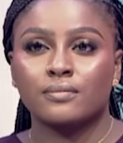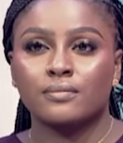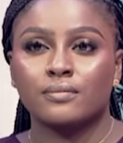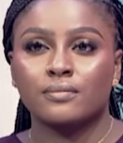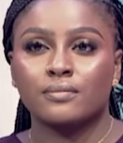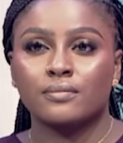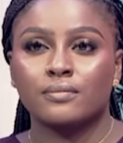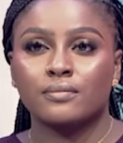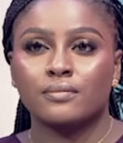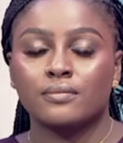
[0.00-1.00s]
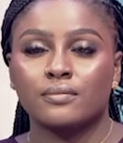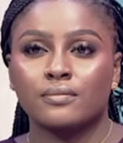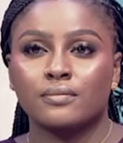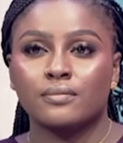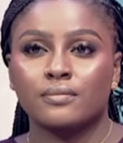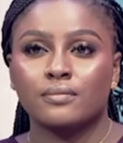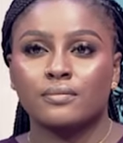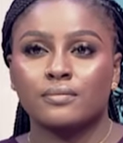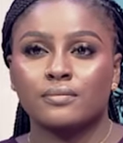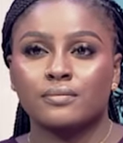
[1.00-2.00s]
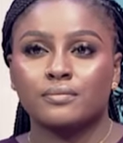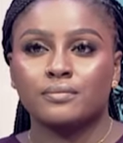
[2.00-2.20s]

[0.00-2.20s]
The person shown says nothing.